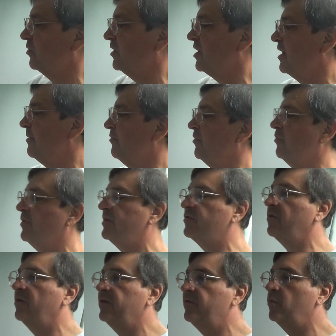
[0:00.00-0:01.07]
one time when we
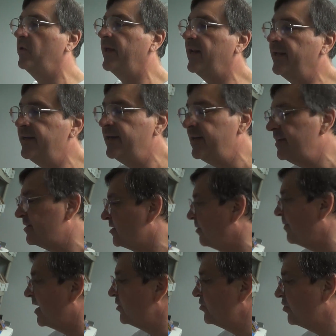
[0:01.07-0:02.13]
started doing LEDs to
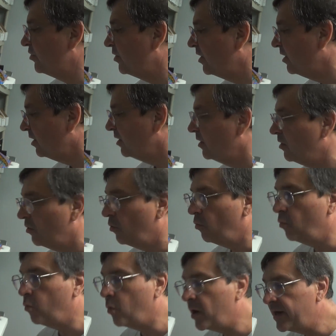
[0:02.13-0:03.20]
measure
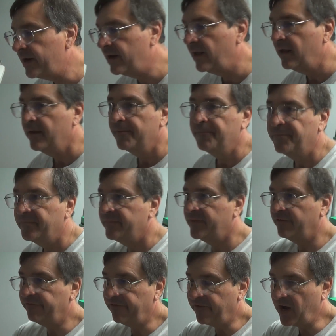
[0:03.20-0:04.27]
what
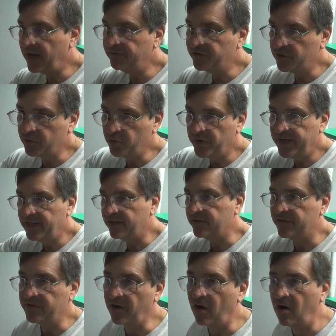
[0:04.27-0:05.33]
the 5
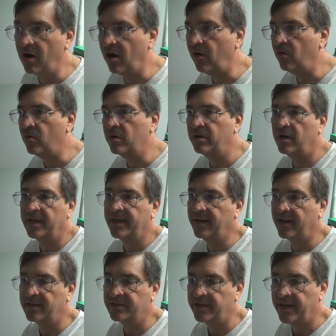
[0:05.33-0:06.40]
strings are on, like,
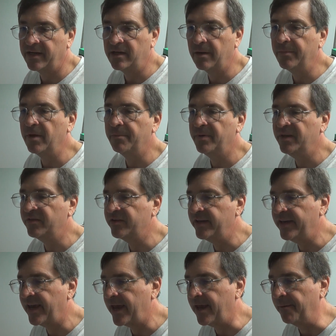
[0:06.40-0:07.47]
let's say a
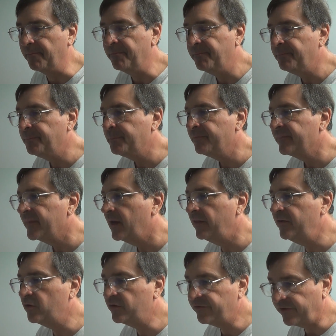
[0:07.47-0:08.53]
WPC game.
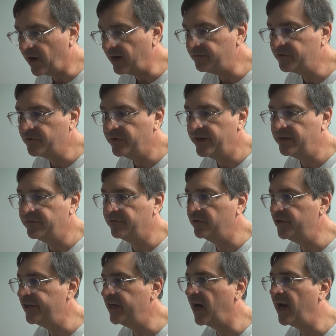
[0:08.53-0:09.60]
There's 5 strings for
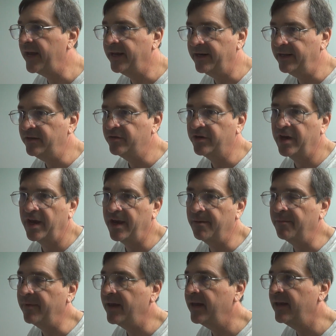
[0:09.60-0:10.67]
GI in each
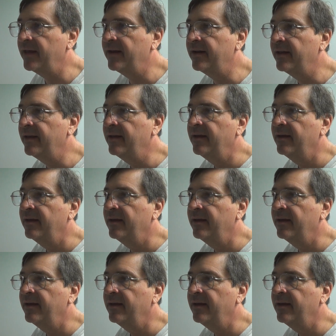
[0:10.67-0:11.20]
game, and